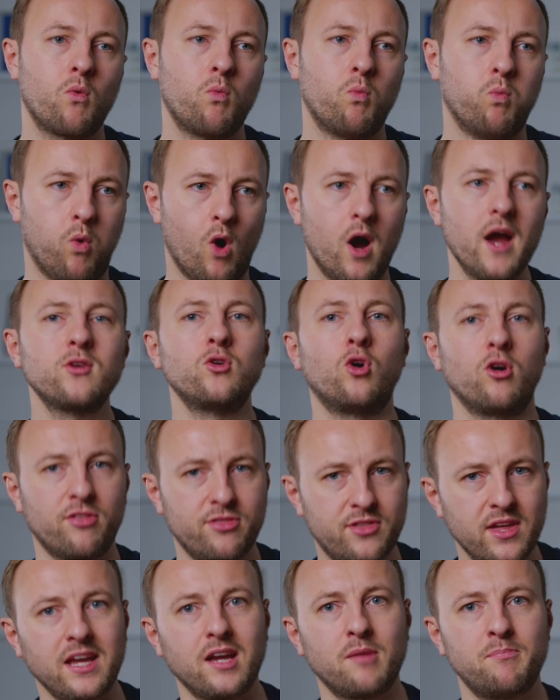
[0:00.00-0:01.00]
why not
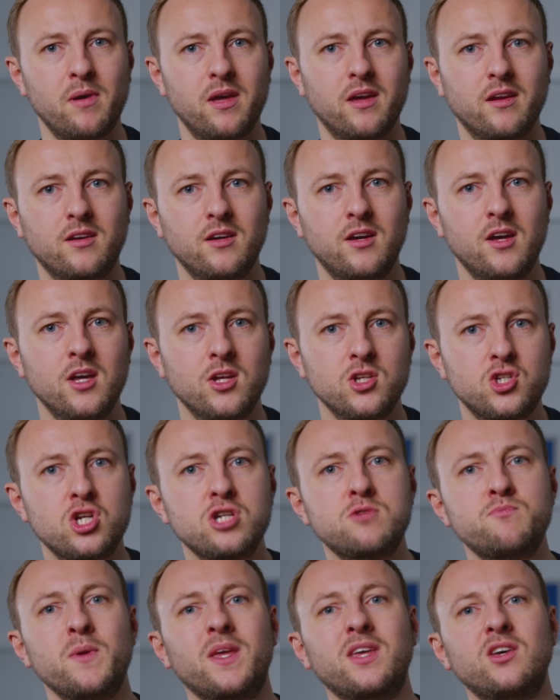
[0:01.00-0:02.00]
think big?
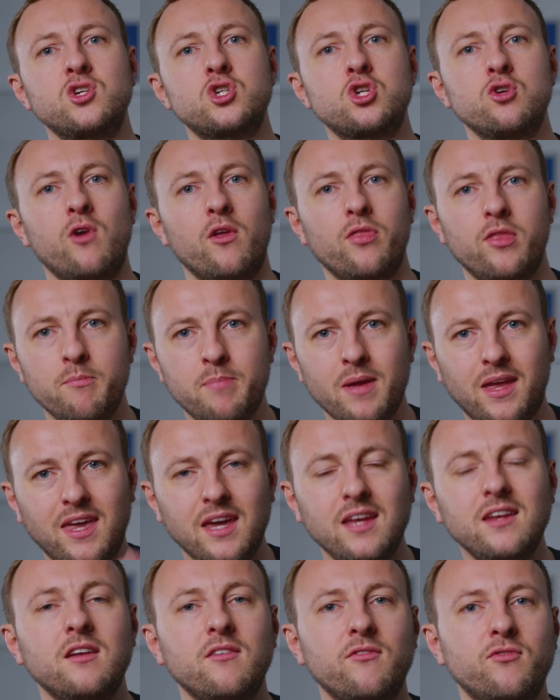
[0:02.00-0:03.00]
Just because you're at the
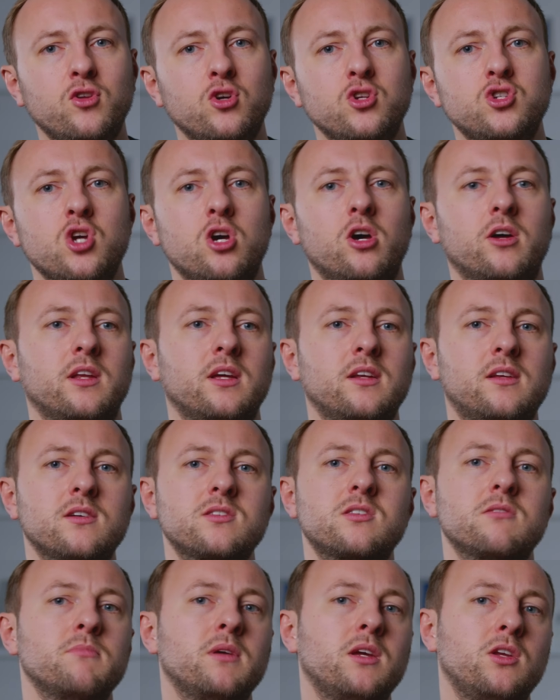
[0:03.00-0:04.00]
beginning of your journey
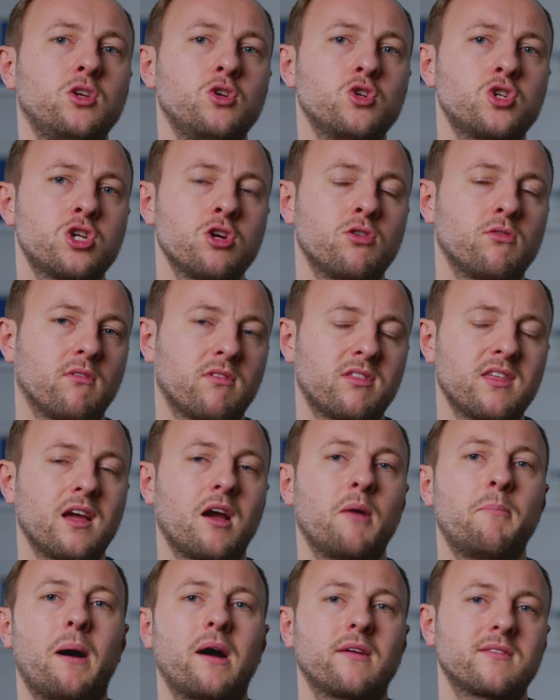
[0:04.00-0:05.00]
doesn't mean you shouldn't
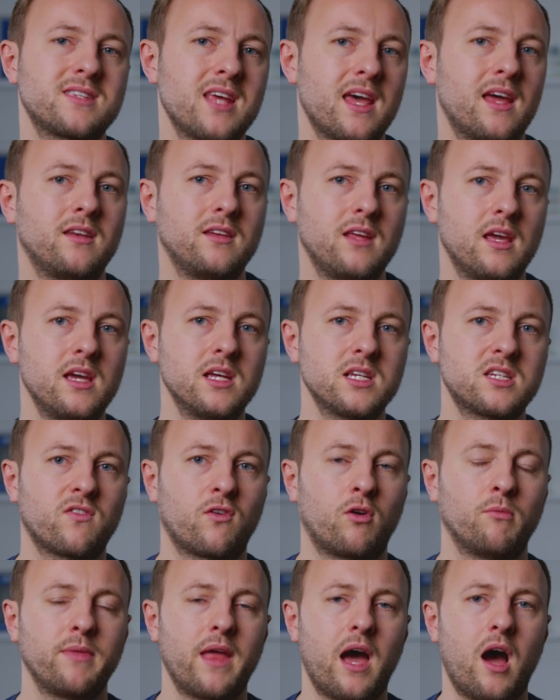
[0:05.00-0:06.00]
think about 10 years
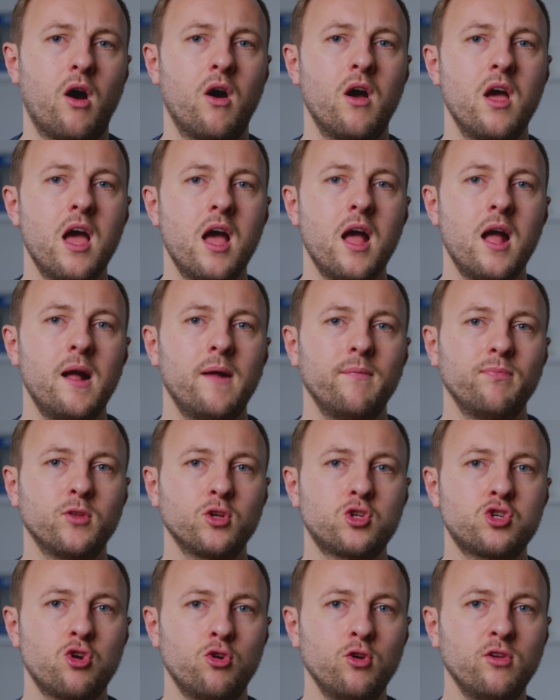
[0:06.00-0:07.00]
from now. The
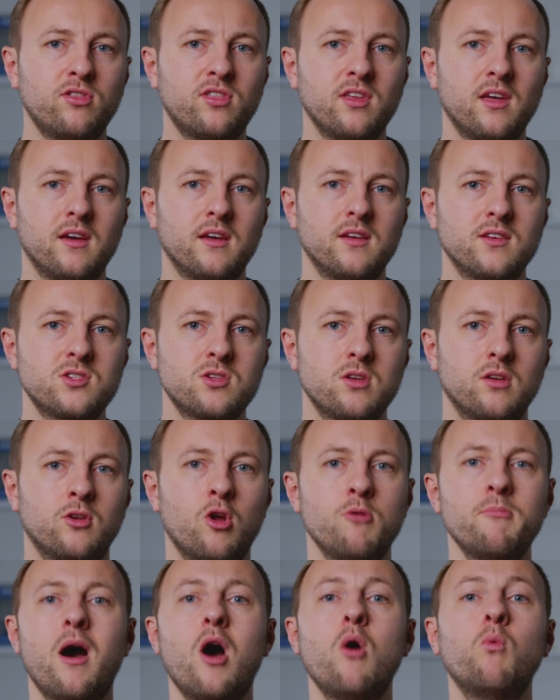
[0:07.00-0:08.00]
truth is,
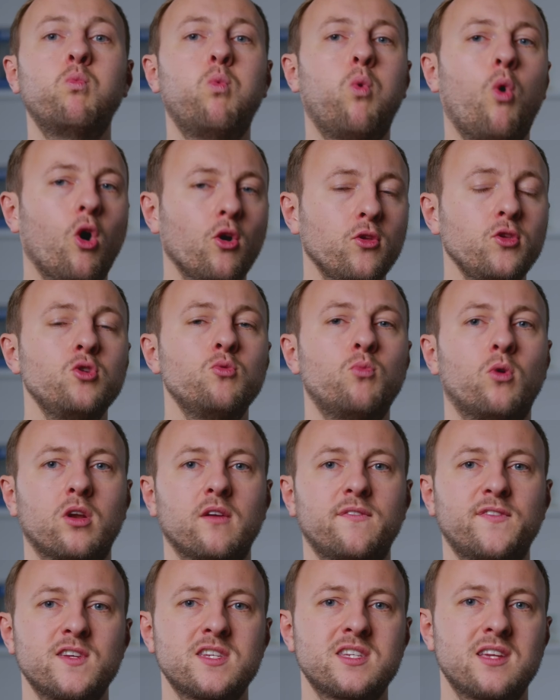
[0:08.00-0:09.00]
no matter what you want
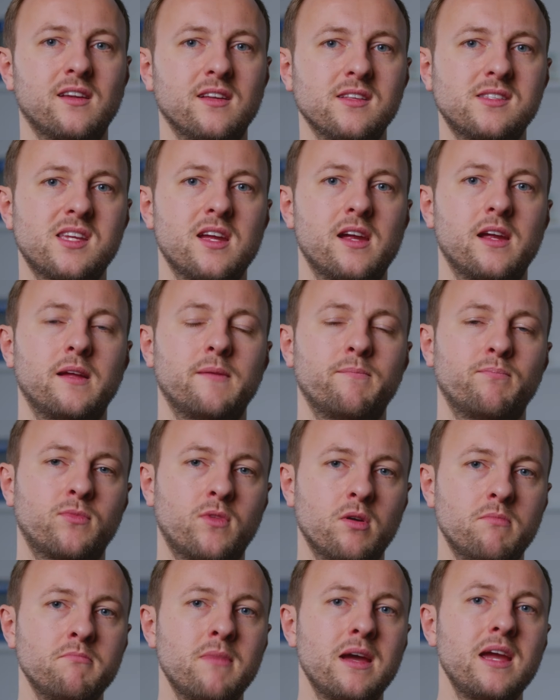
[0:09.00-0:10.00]
to facilitate,
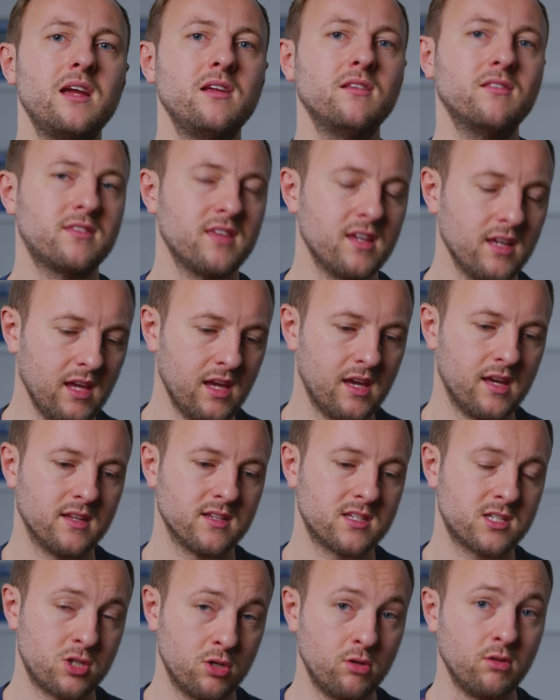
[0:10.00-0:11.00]
the main thing
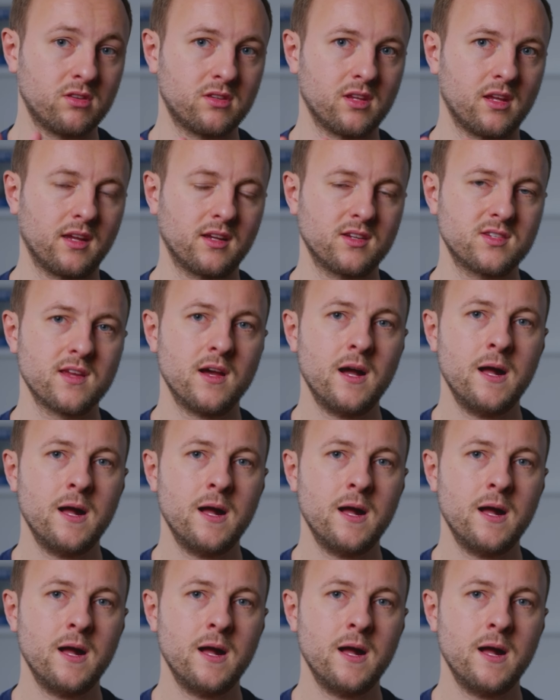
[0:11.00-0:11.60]
is two things.